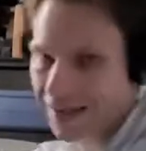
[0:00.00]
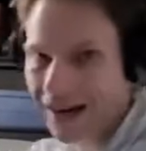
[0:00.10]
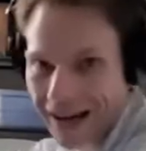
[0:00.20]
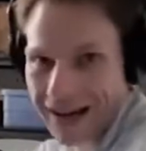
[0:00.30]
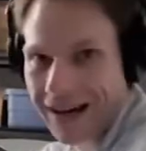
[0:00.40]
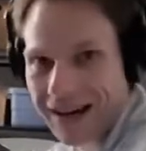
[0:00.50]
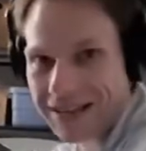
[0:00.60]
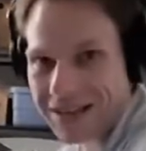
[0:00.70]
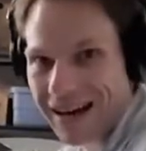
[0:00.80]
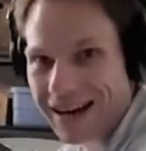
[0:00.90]
And I
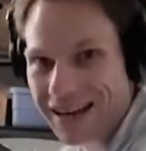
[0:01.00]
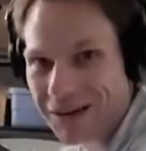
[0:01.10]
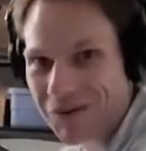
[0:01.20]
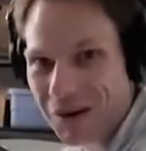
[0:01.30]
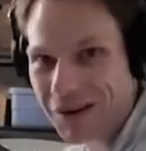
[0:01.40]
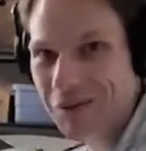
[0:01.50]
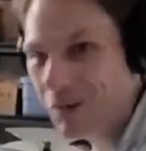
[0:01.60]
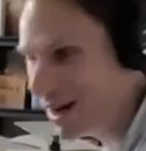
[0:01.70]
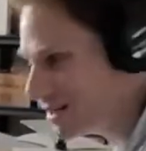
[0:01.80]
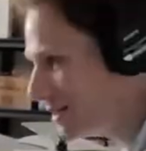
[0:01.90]
just kind of gave away the
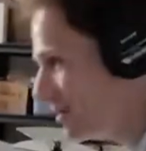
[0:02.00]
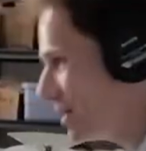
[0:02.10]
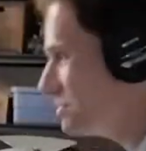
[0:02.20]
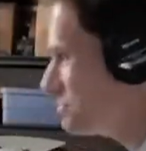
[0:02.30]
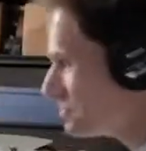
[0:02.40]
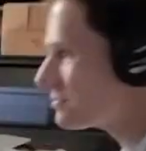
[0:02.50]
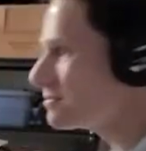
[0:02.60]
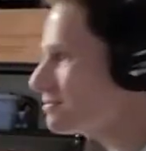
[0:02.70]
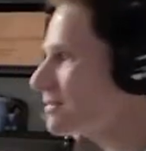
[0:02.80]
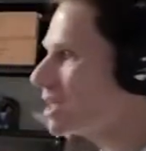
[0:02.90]
Paiste one,
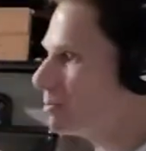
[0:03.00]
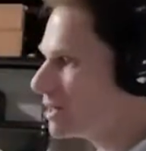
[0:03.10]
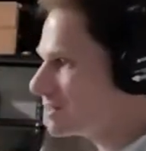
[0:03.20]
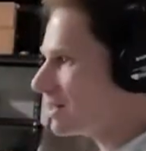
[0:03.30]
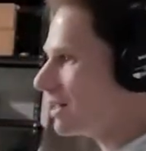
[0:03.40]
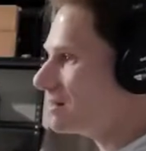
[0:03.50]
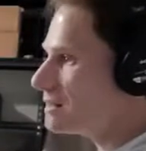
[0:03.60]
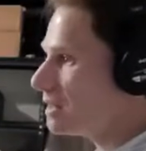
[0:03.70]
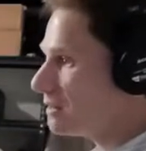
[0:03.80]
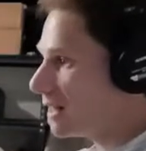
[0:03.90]
but
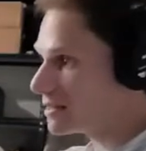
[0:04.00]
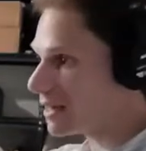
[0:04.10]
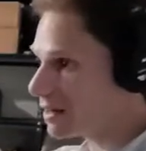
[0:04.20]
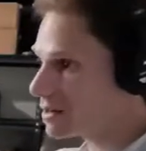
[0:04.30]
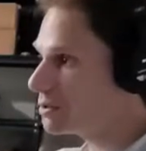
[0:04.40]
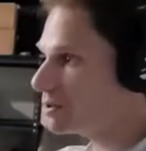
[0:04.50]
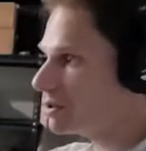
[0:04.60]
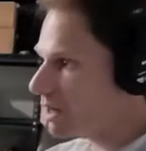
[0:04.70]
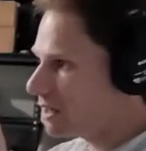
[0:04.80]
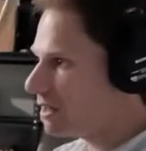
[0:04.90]
that's got a
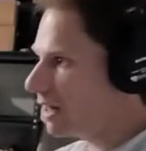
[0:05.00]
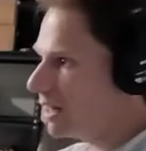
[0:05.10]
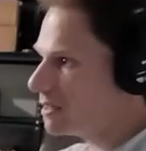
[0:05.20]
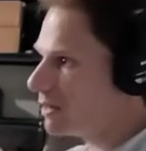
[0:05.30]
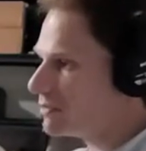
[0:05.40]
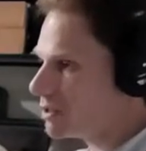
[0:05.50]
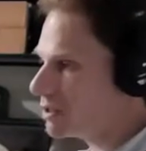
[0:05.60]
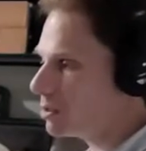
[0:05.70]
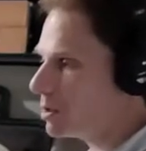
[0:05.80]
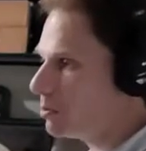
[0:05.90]
cool. I left it a
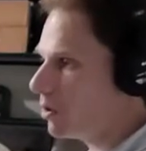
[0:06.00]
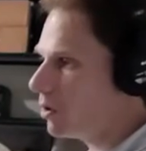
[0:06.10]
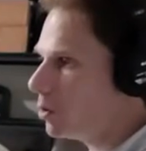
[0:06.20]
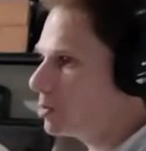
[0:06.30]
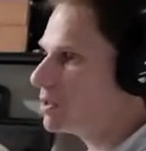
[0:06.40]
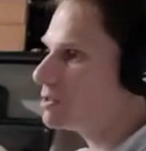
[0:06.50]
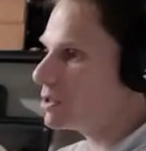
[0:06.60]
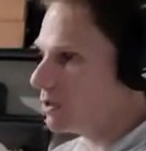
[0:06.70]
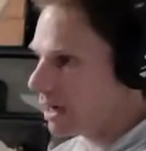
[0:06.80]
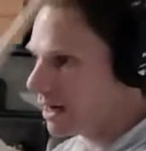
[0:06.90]
little bit more open,
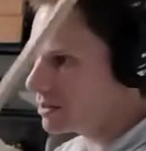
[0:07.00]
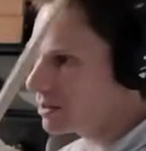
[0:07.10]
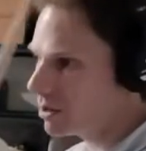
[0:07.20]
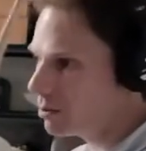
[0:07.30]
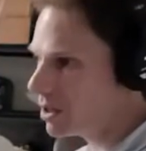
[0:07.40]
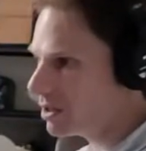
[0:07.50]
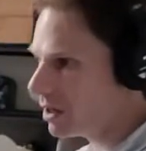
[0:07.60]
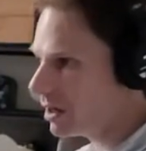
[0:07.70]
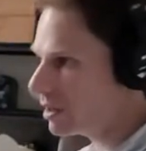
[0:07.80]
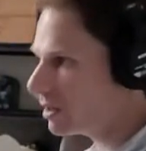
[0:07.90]
so it has a little bit
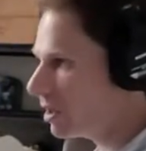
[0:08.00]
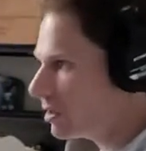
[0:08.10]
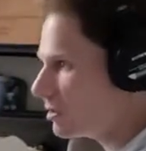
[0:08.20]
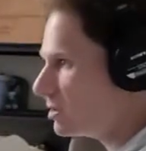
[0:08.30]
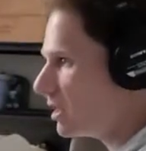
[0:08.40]
longer